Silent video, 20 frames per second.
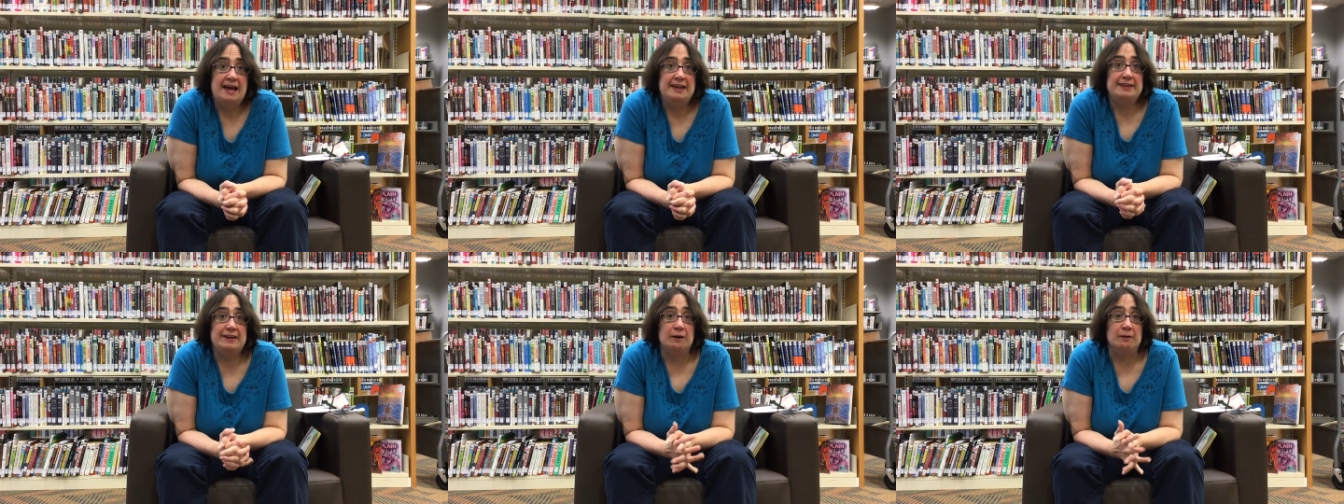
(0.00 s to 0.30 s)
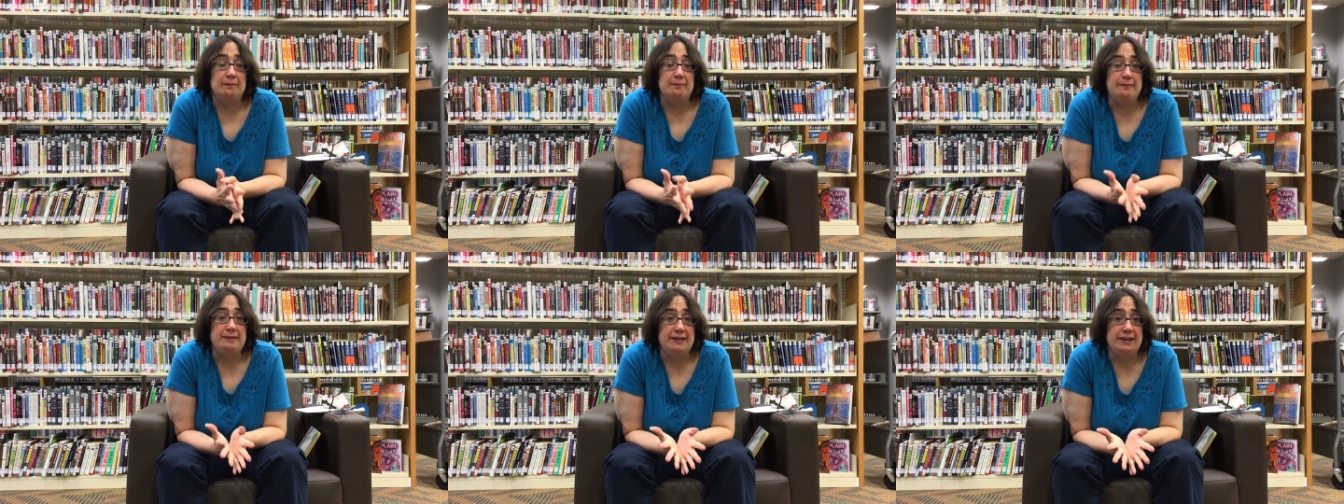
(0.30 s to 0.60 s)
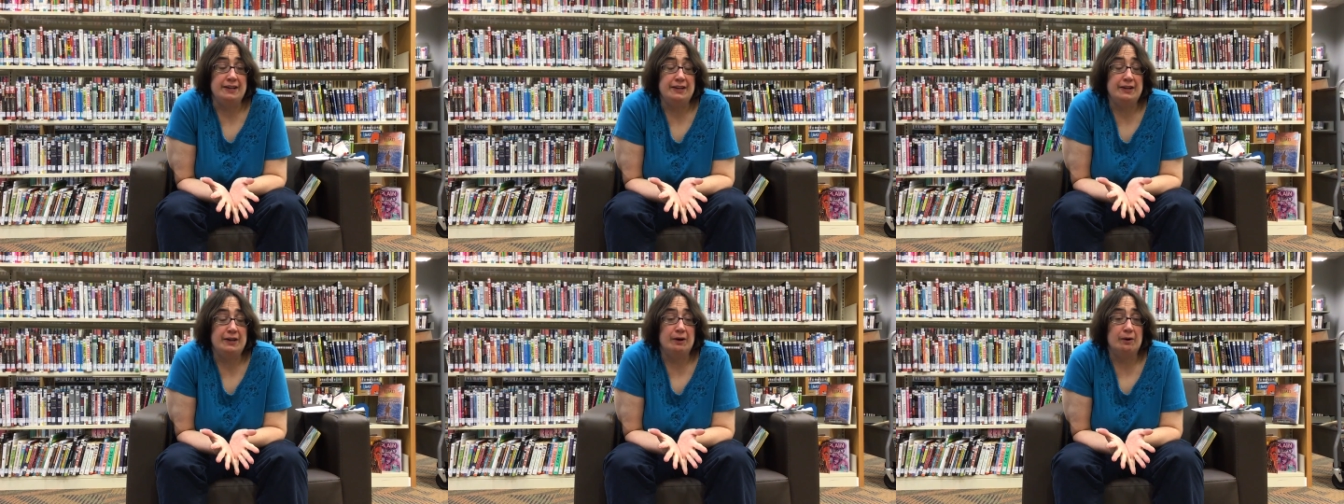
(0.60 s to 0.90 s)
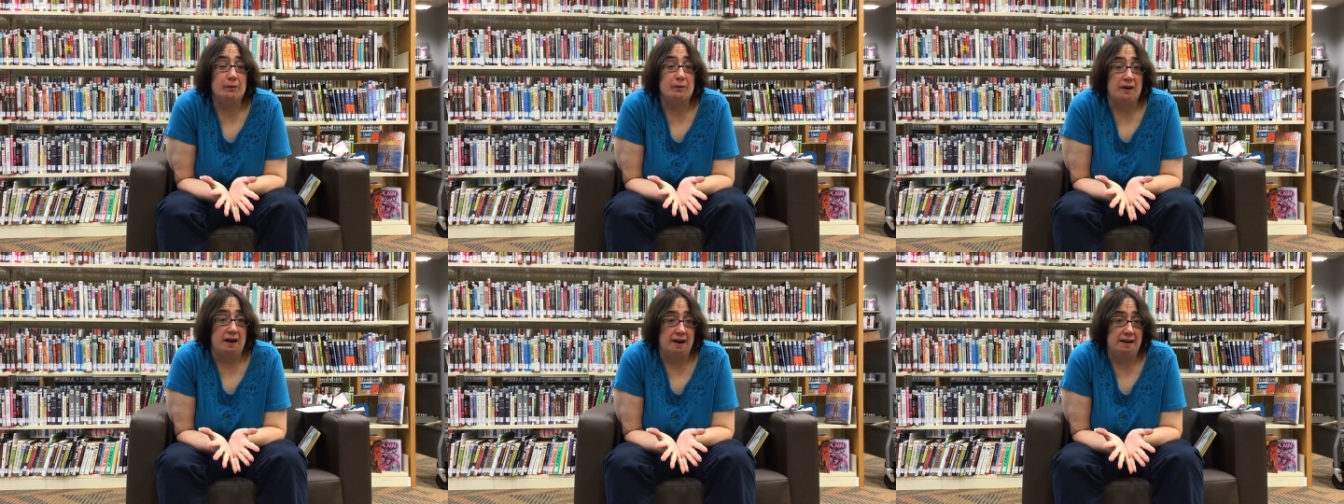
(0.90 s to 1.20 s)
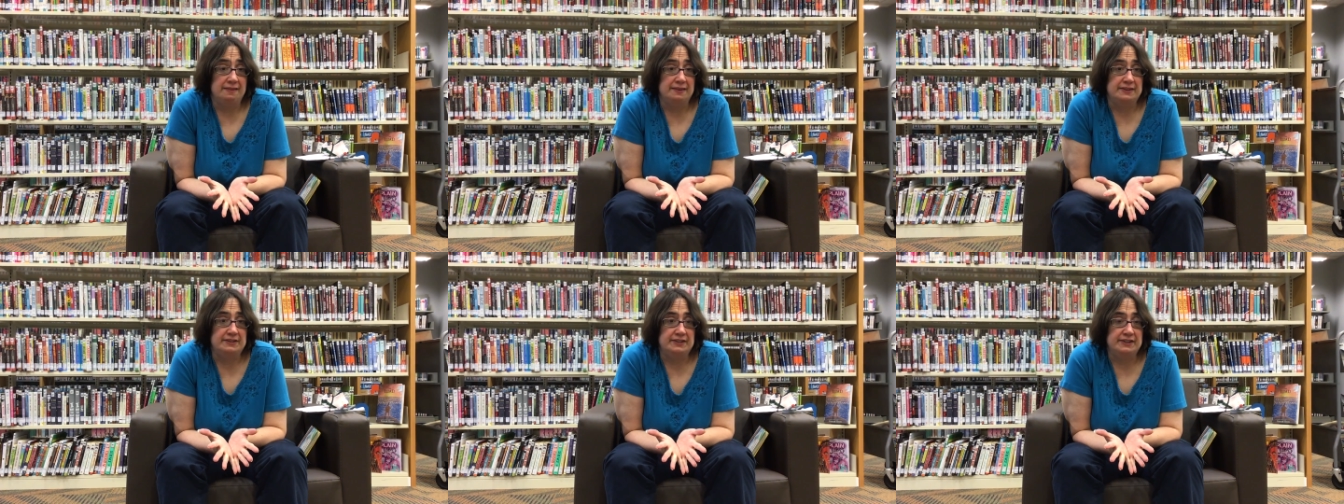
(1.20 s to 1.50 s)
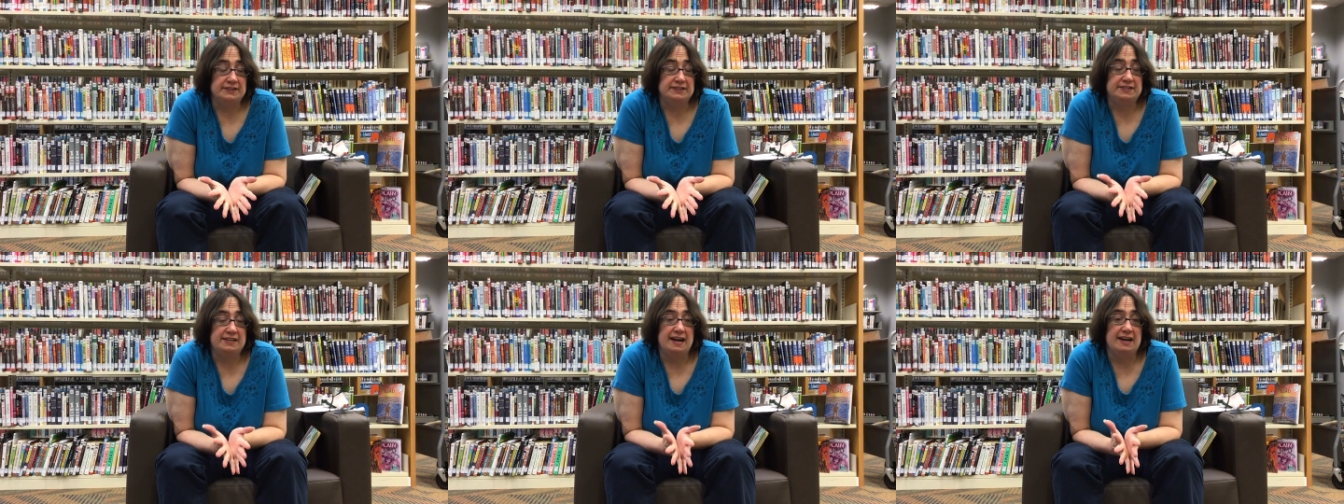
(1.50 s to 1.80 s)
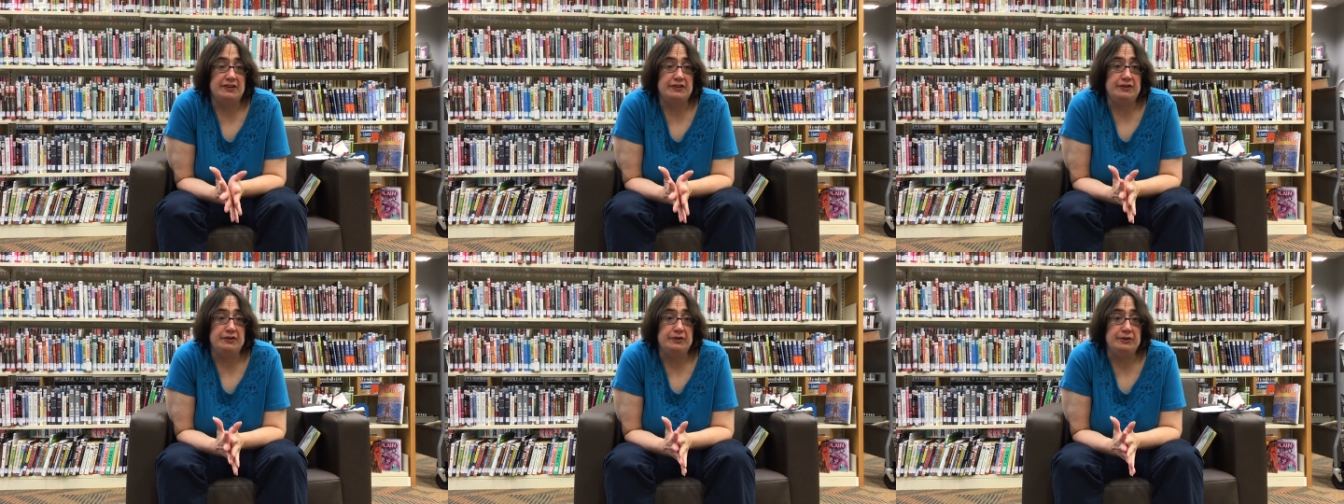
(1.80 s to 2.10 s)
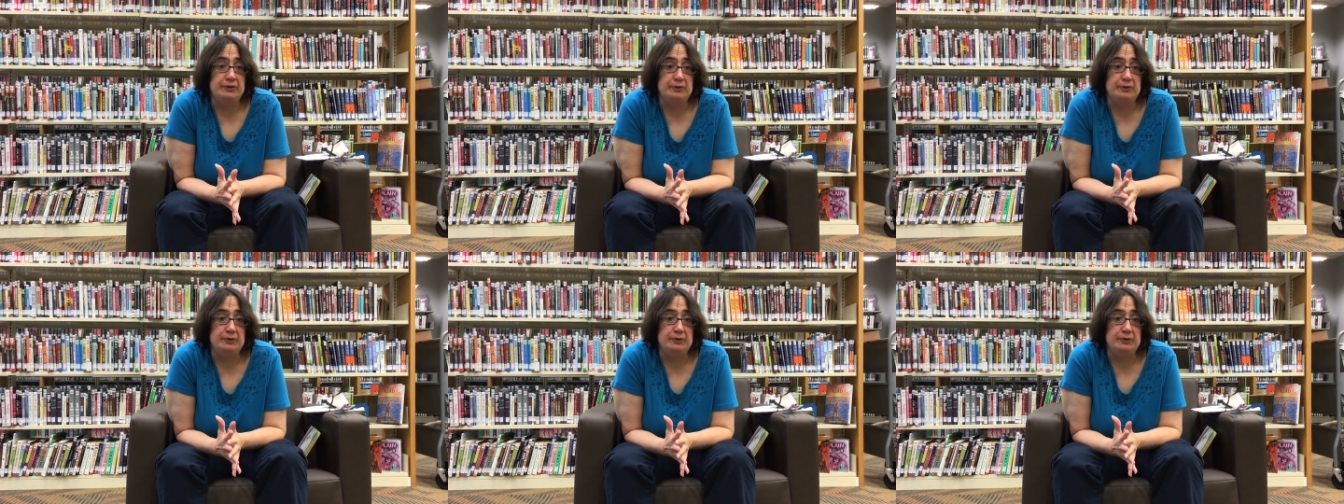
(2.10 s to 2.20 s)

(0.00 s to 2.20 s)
They're meteorologists, and